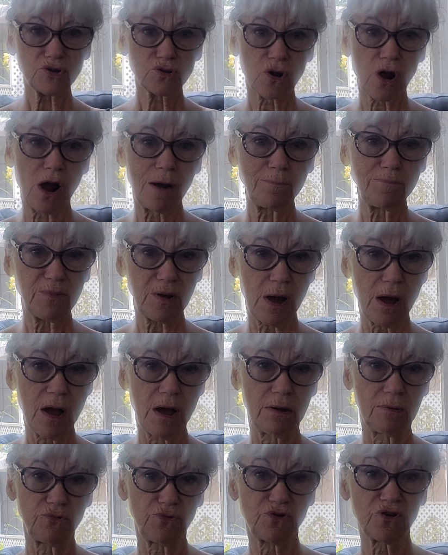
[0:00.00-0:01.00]
a drop,
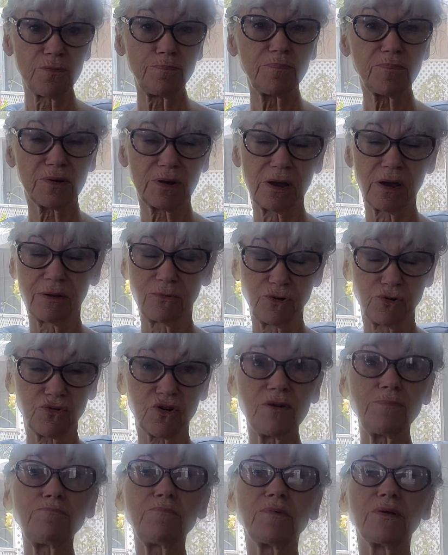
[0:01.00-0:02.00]
dripped,
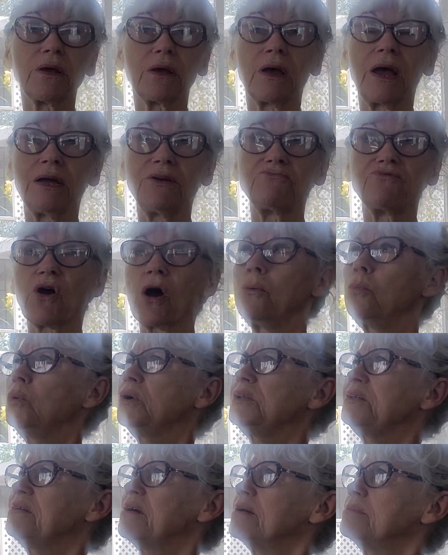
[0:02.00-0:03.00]
dripped a drop.
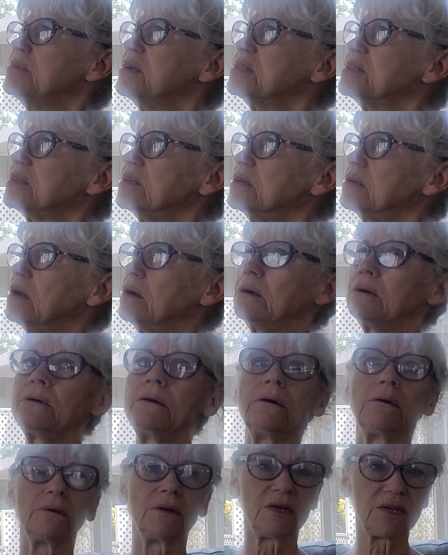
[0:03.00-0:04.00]
What time is it?
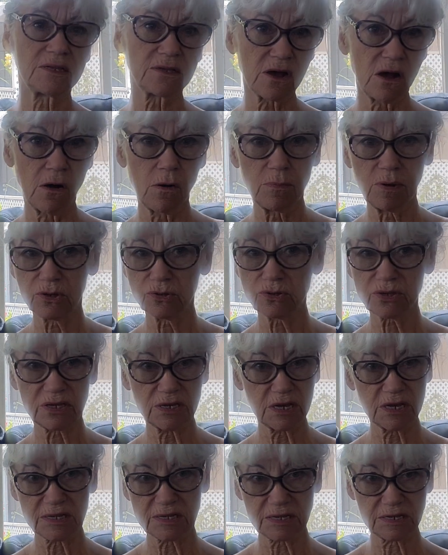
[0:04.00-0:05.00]
Oh, it's almost
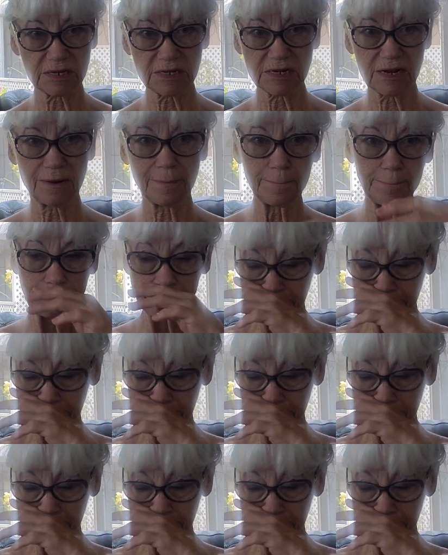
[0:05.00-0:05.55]
siesta time.